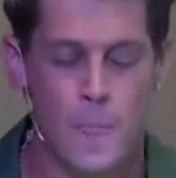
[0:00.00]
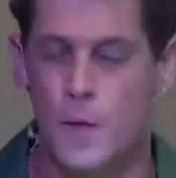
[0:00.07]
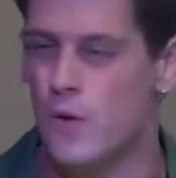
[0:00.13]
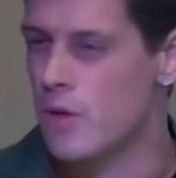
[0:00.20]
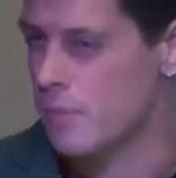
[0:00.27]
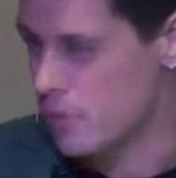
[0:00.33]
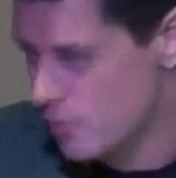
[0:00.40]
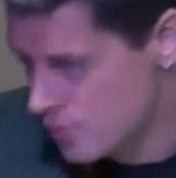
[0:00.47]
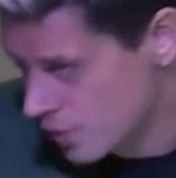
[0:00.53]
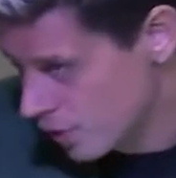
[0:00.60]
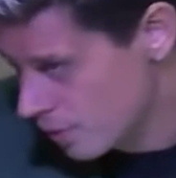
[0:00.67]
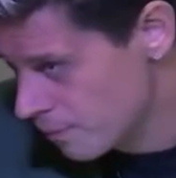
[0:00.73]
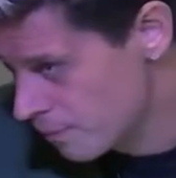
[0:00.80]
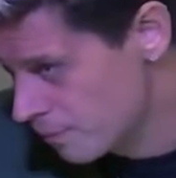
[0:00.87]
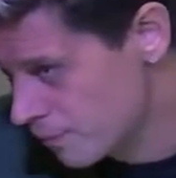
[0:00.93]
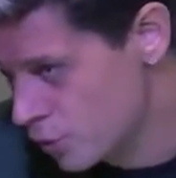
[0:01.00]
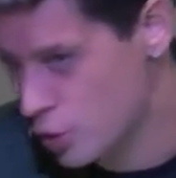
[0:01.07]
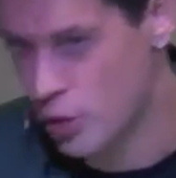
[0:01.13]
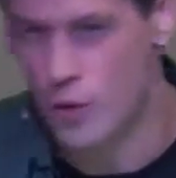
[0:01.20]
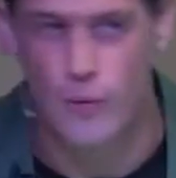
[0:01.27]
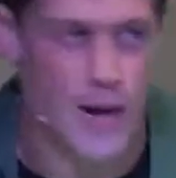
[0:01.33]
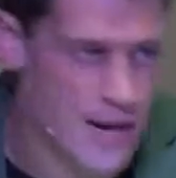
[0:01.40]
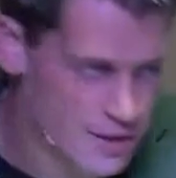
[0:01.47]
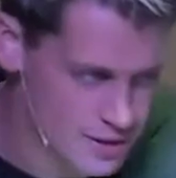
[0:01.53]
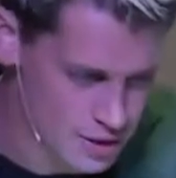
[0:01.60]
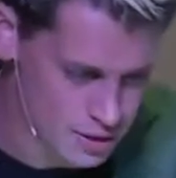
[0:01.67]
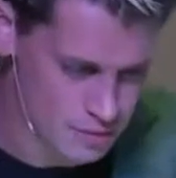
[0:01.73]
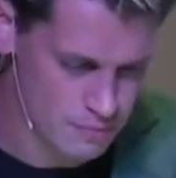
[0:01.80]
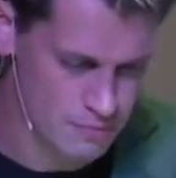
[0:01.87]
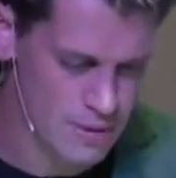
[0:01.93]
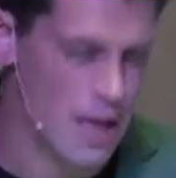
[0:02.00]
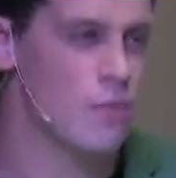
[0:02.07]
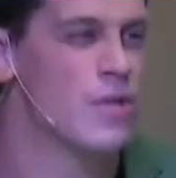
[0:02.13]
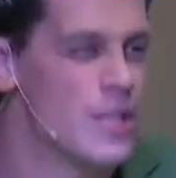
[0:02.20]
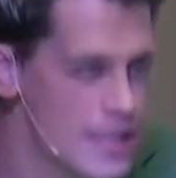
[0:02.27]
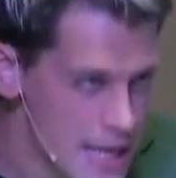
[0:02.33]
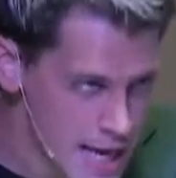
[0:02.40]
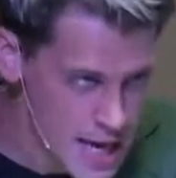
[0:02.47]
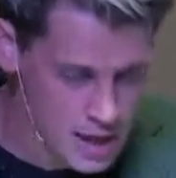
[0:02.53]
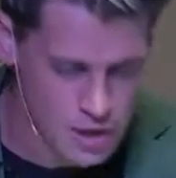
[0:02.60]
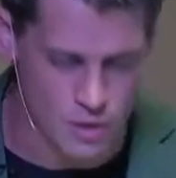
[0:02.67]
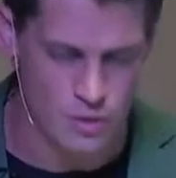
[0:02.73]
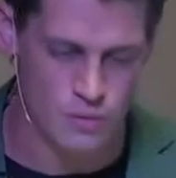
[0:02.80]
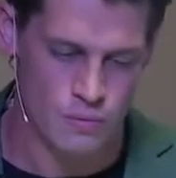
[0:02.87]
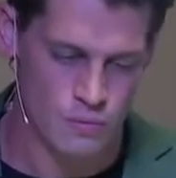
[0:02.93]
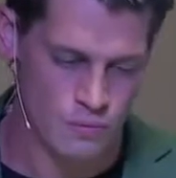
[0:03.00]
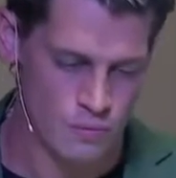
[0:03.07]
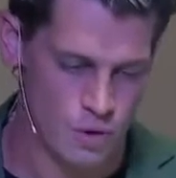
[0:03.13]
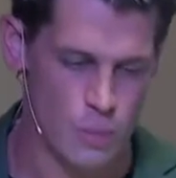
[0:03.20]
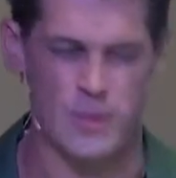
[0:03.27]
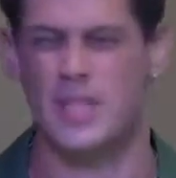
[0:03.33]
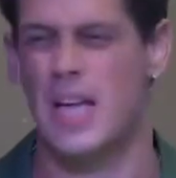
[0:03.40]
you're an abuser, you're a harasser. How dare you? You